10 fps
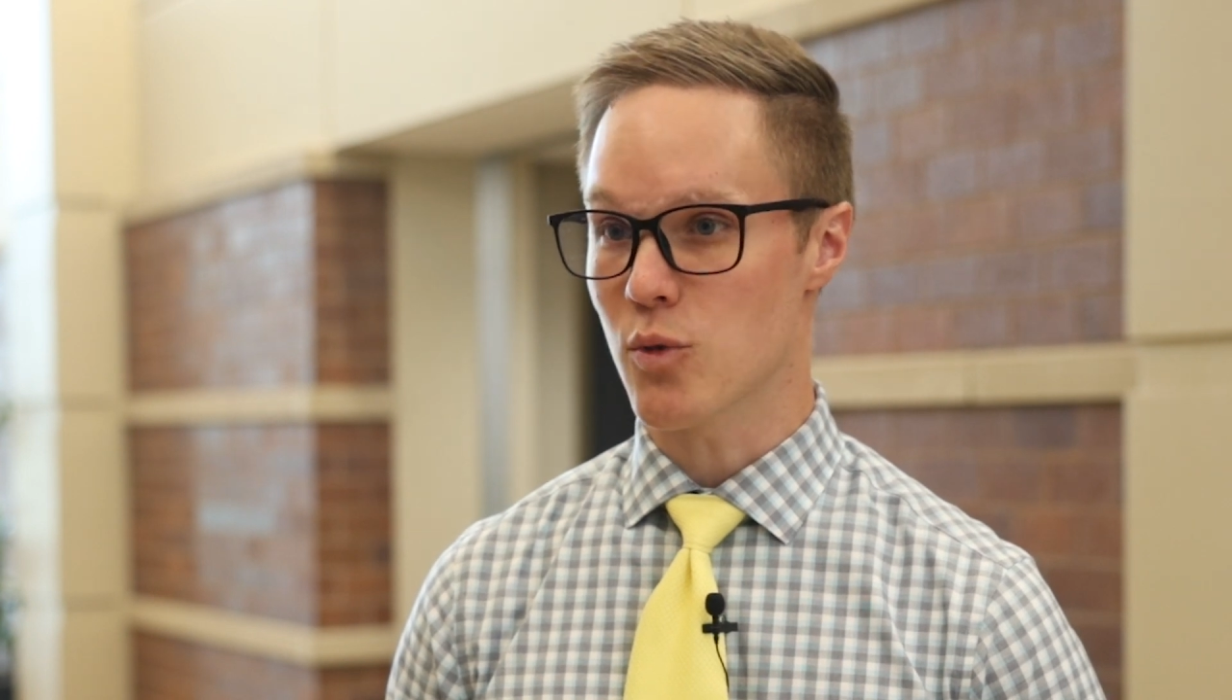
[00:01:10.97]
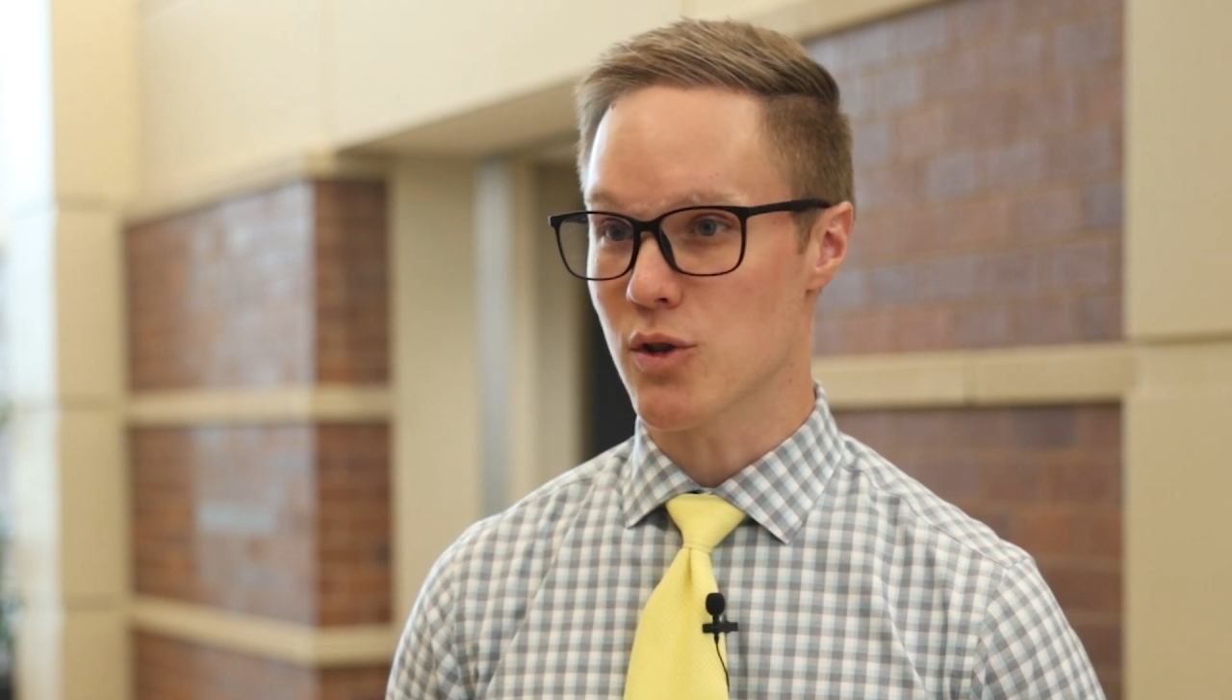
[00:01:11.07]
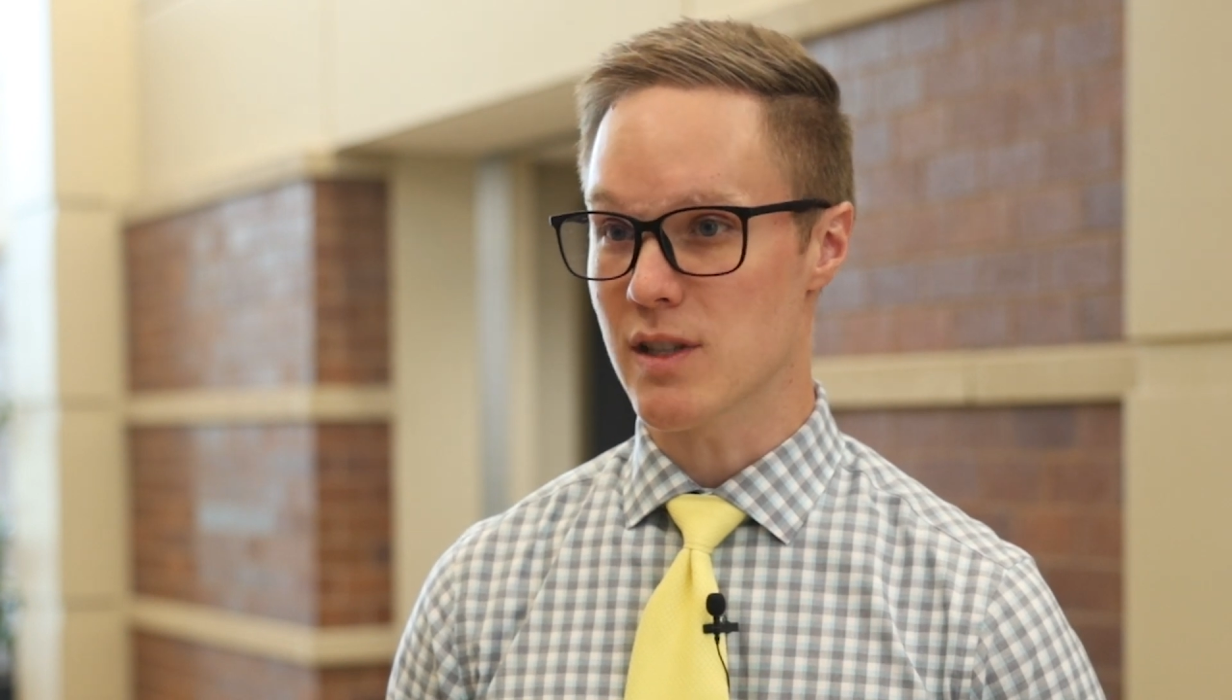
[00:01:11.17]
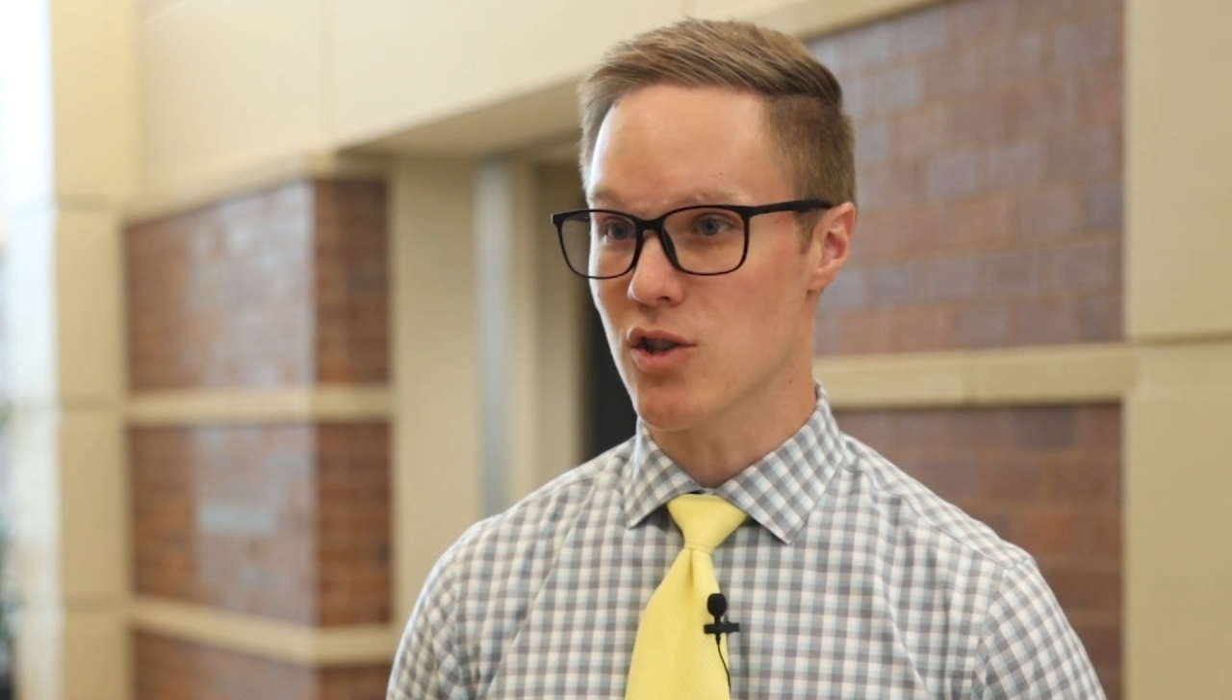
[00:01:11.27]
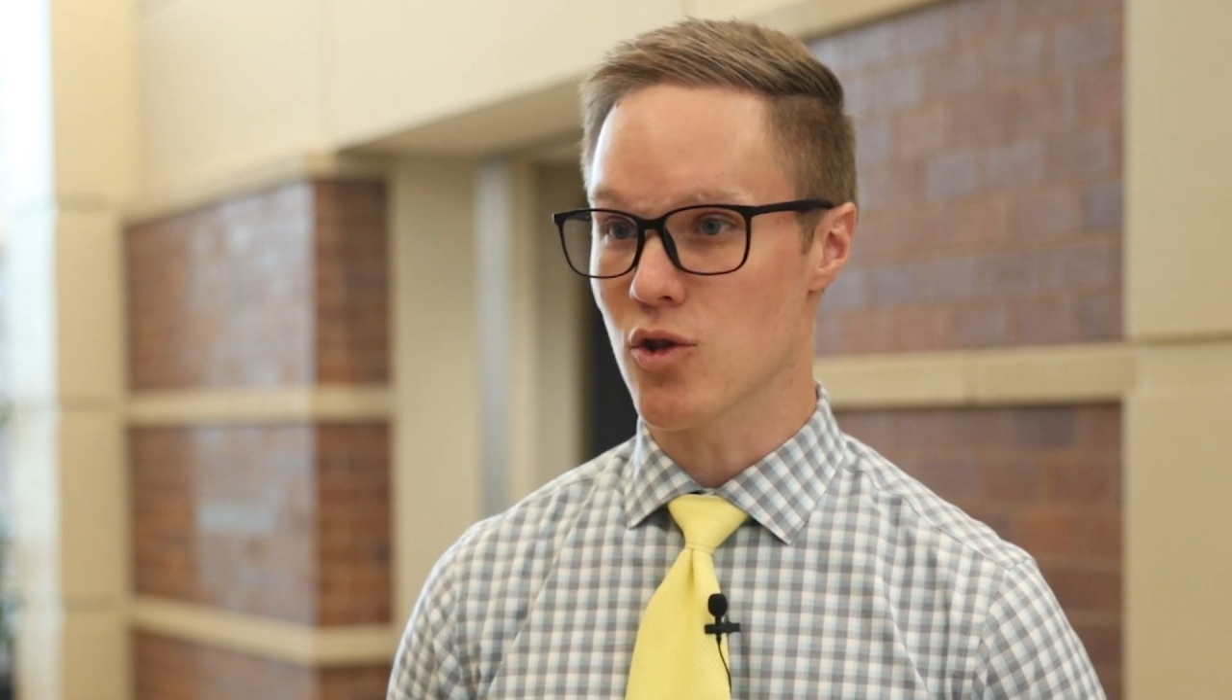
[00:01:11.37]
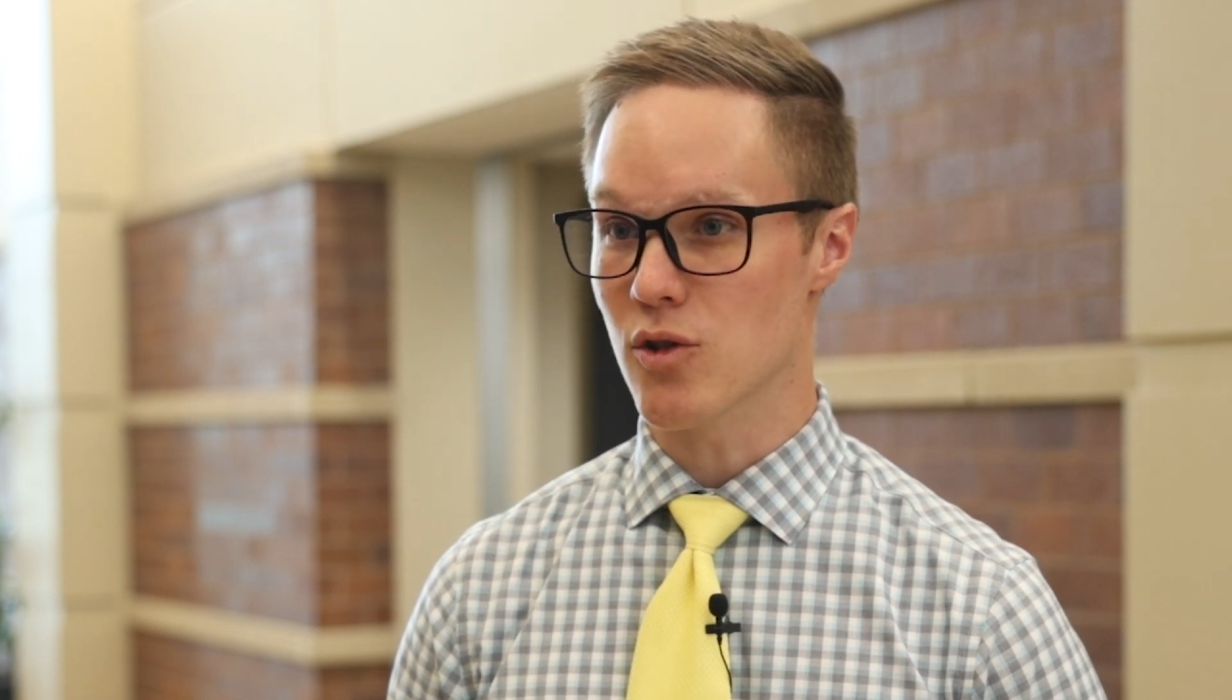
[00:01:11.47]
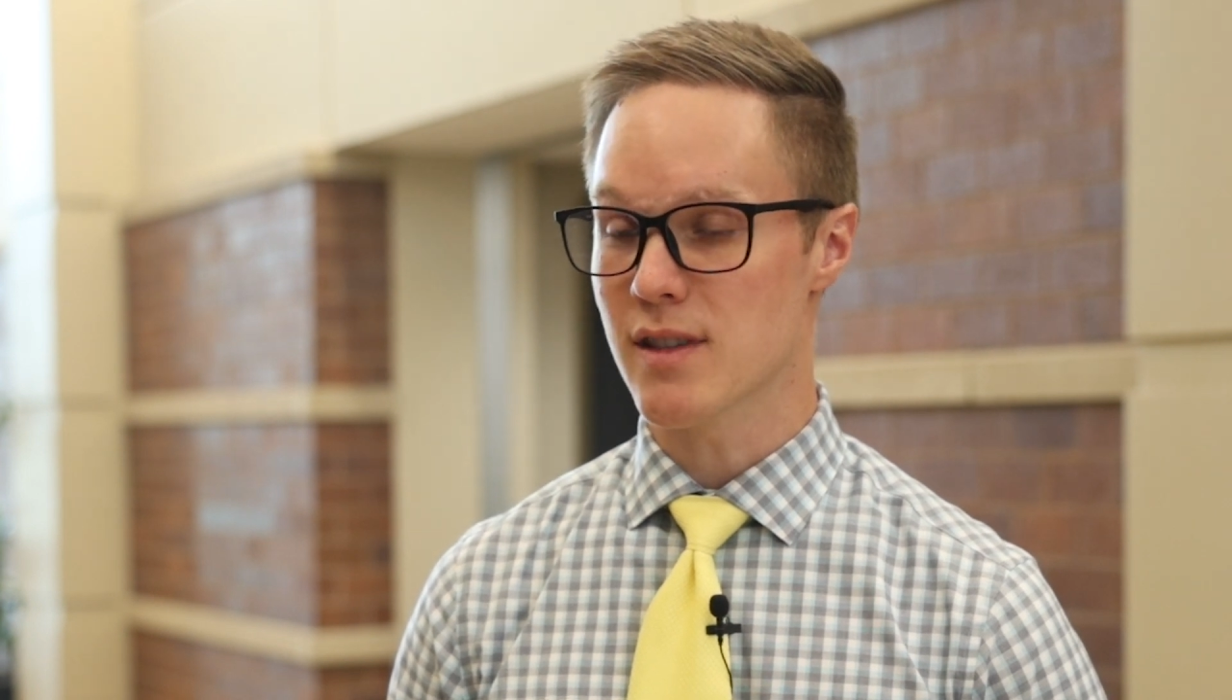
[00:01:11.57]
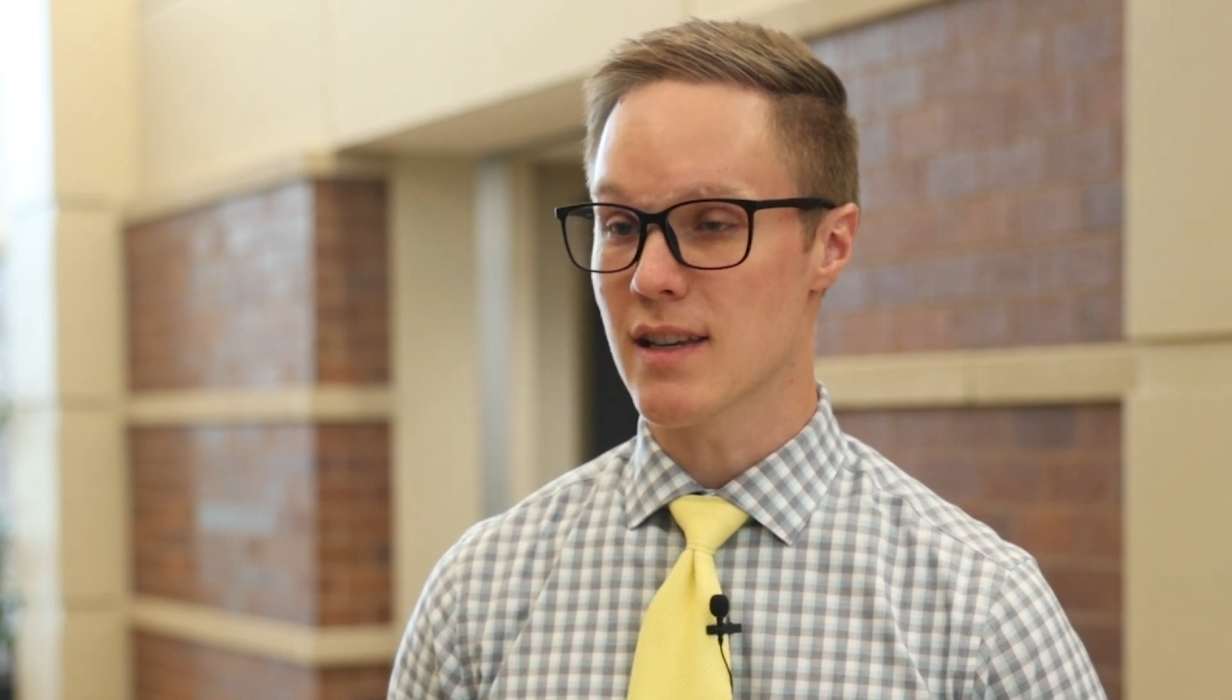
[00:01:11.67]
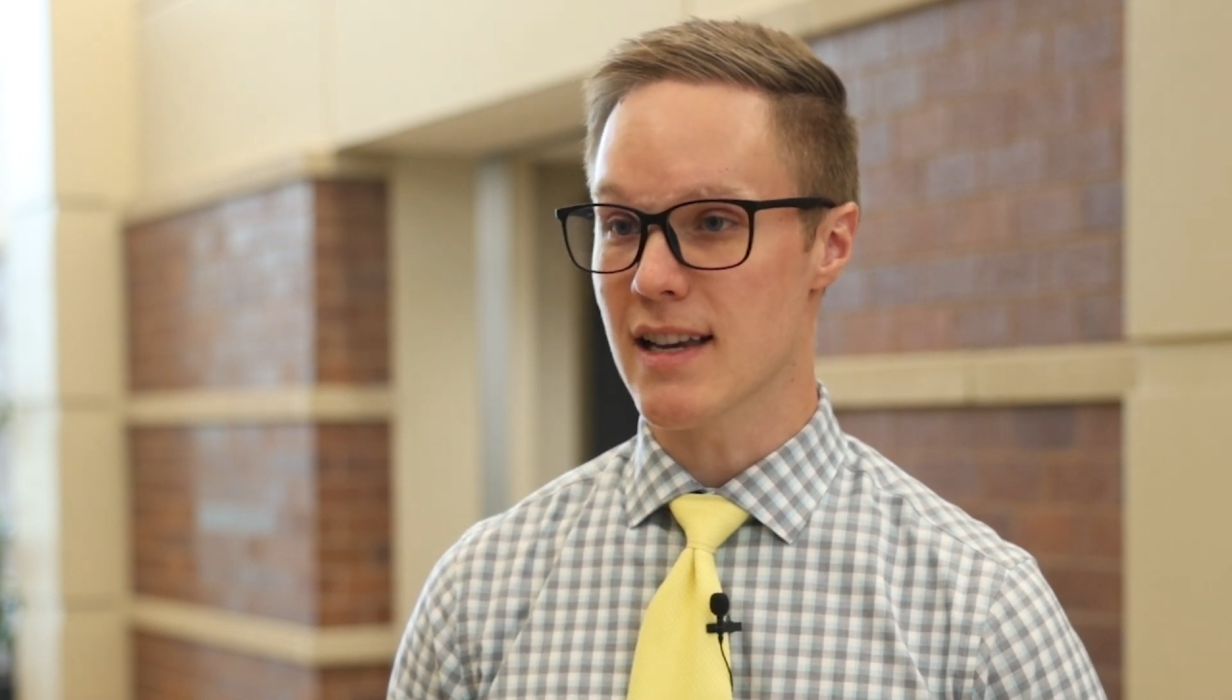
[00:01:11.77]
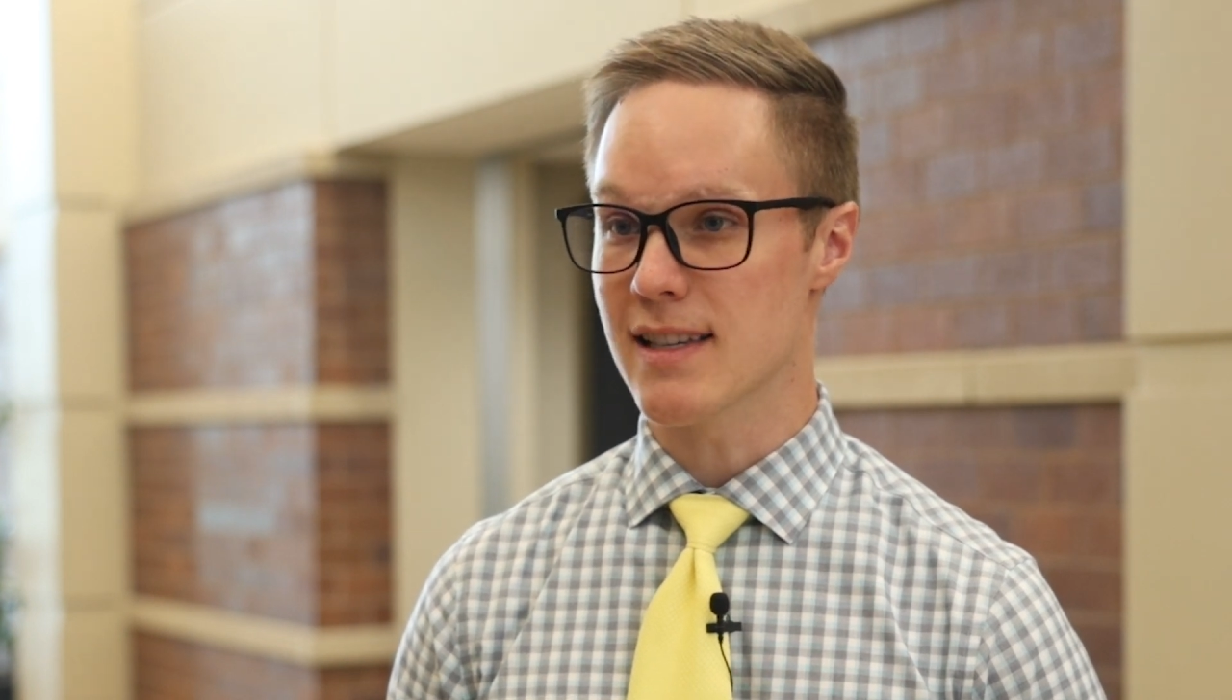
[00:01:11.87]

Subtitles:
procedures